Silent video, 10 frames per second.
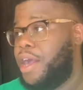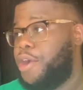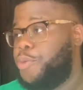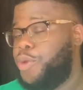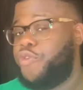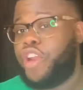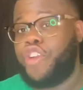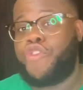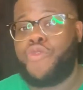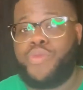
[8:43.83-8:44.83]
we run a
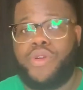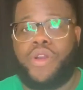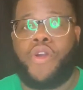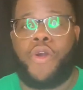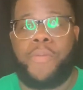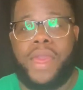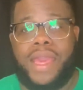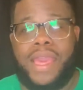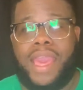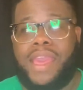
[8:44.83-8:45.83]
group called Man
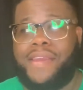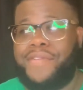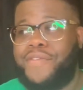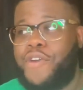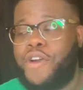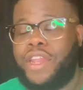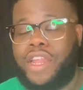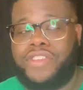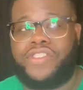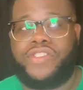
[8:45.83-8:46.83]
Cave on
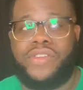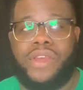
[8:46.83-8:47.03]
lunch.